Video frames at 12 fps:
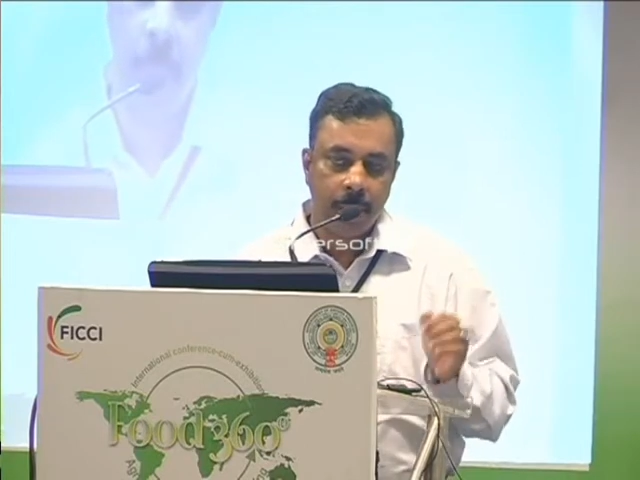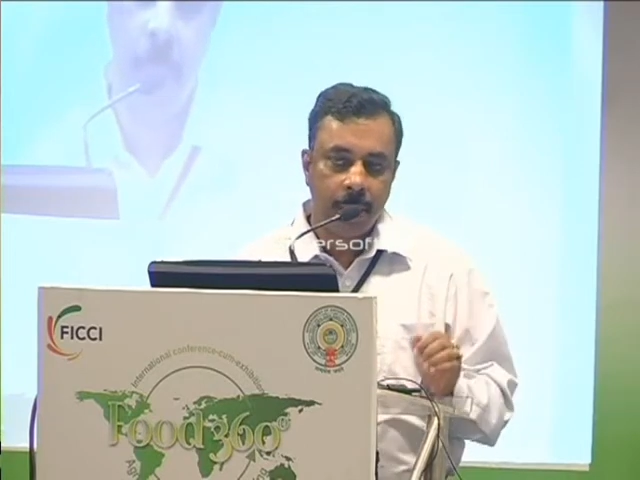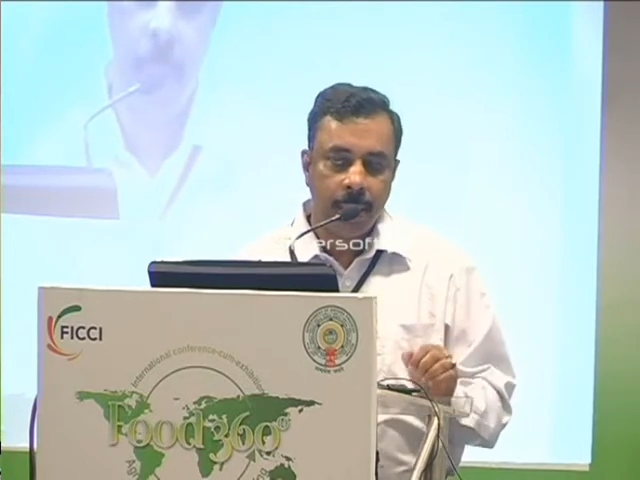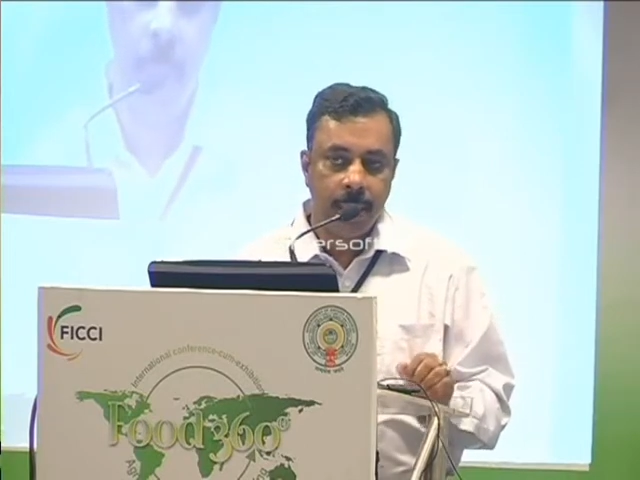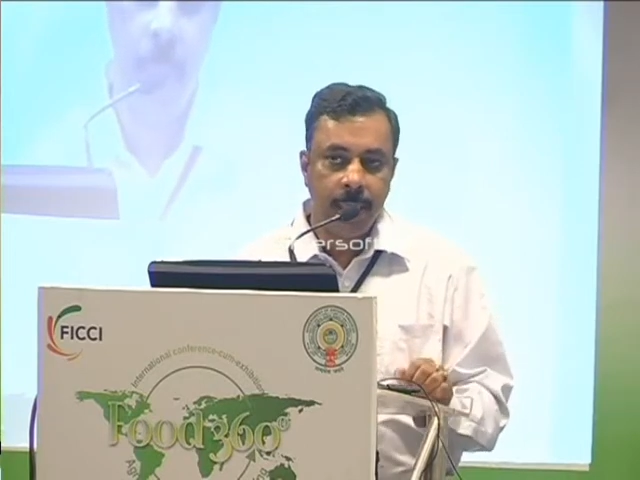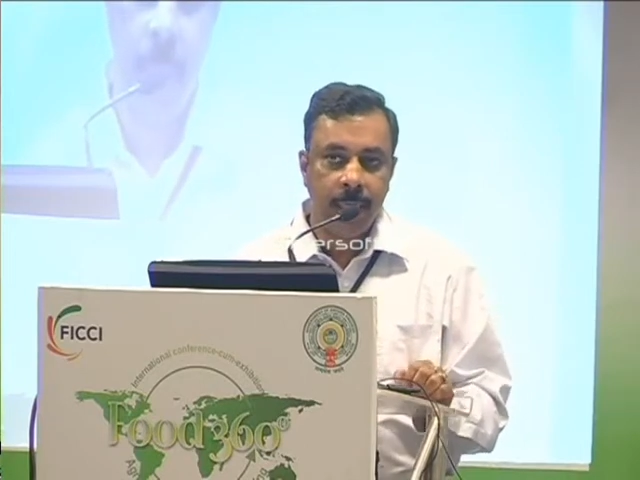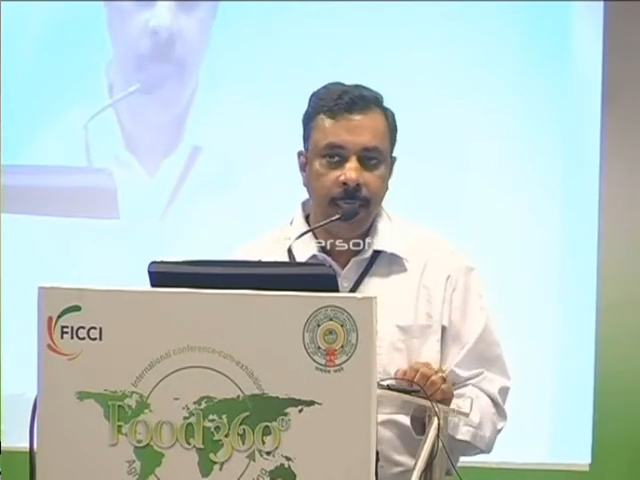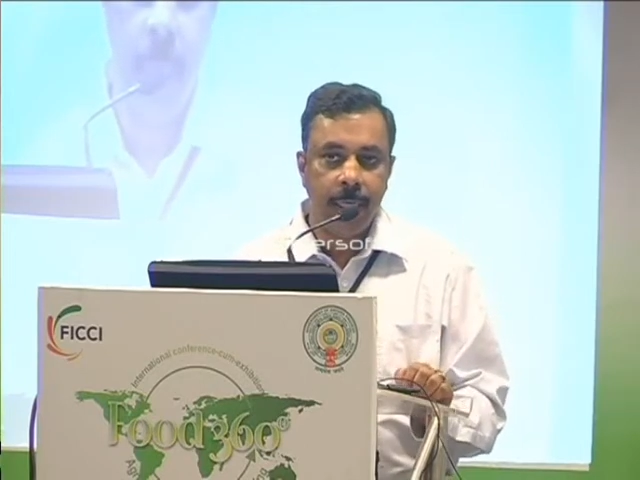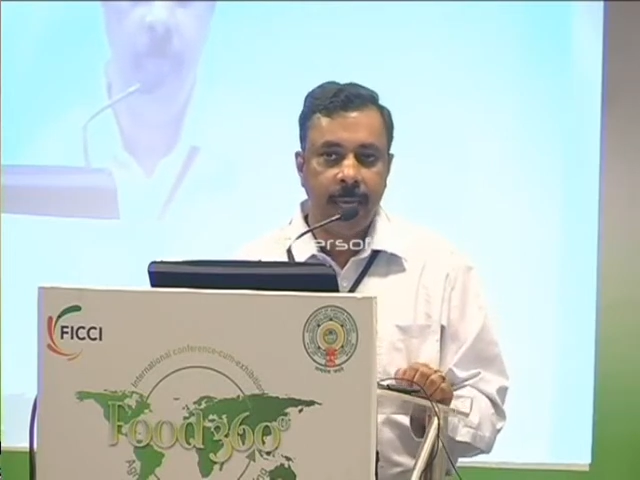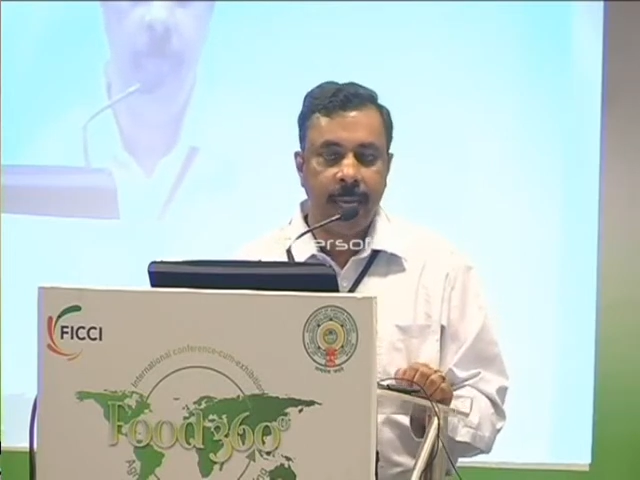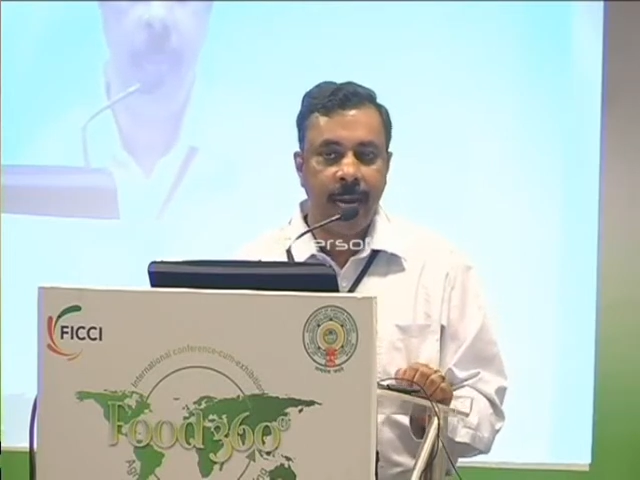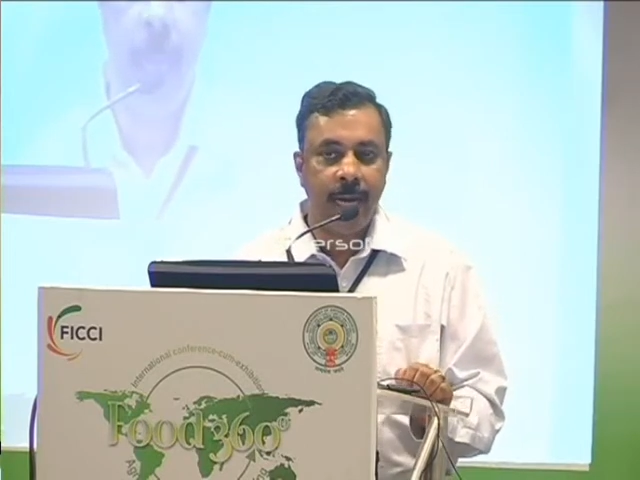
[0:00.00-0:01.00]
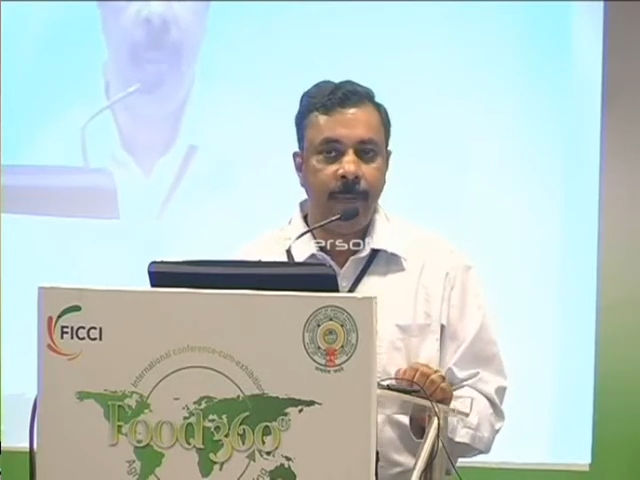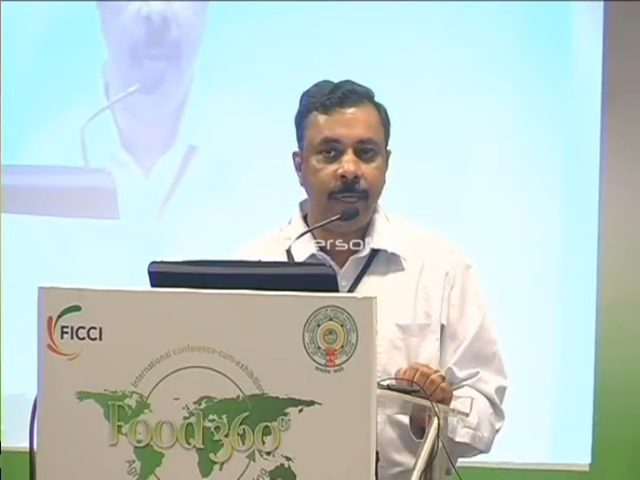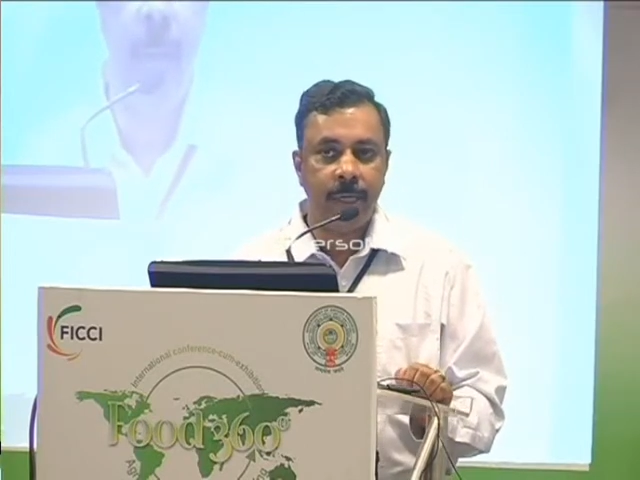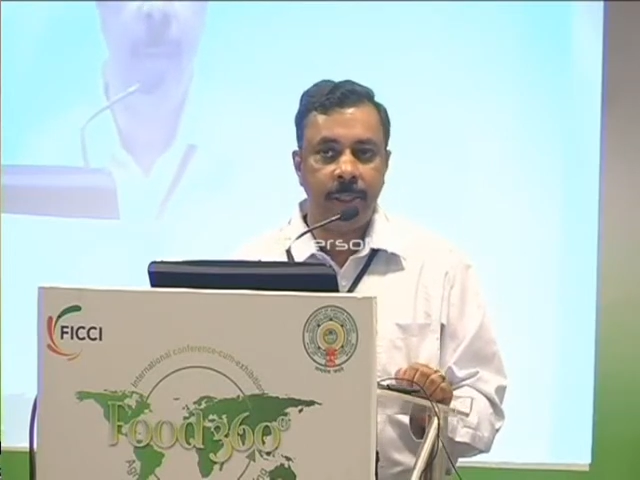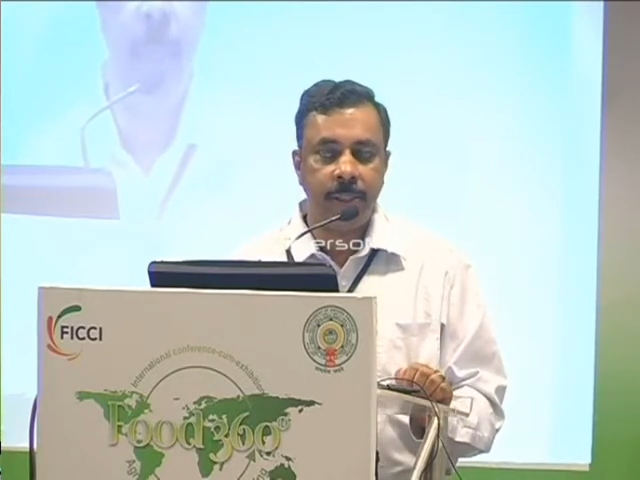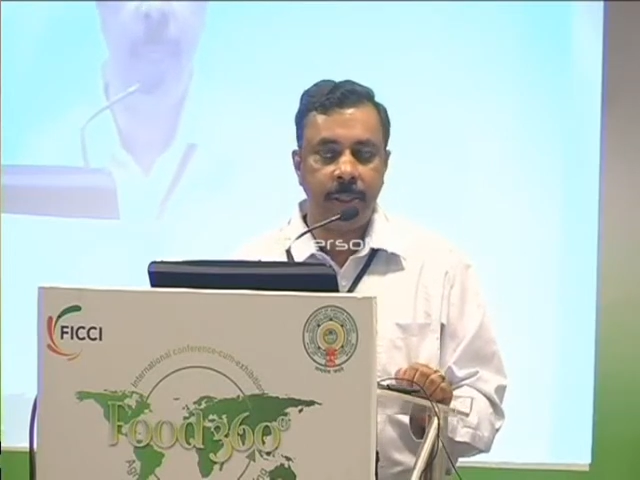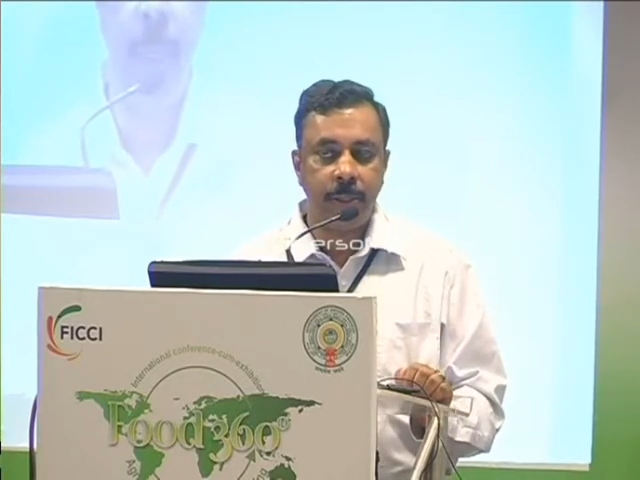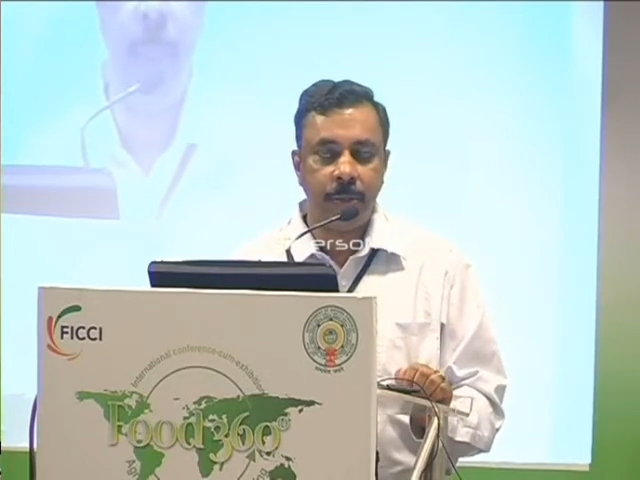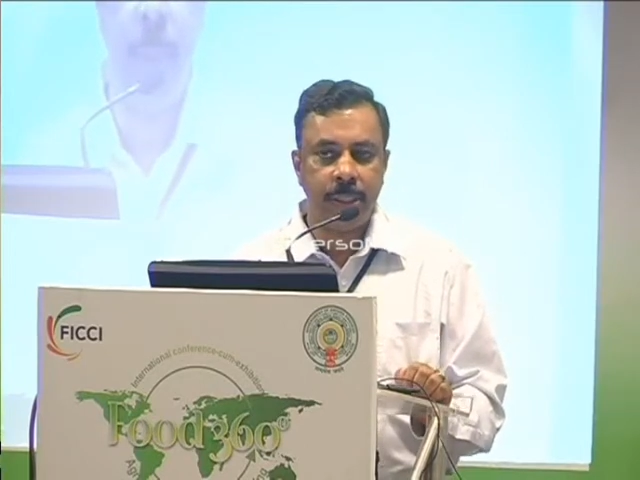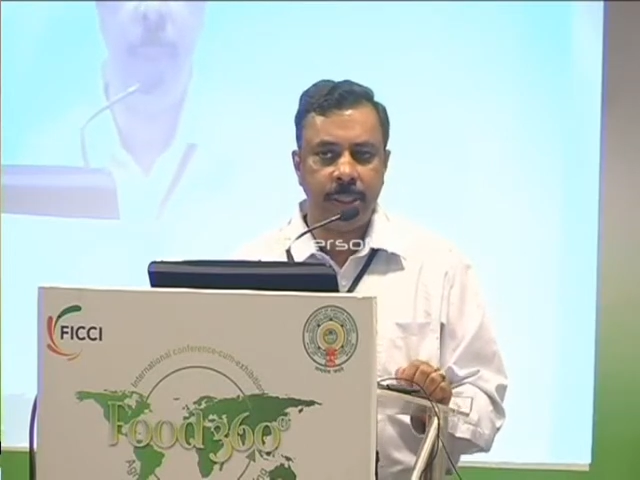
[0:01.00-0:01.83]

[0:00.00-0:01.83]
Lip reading: the academic institutions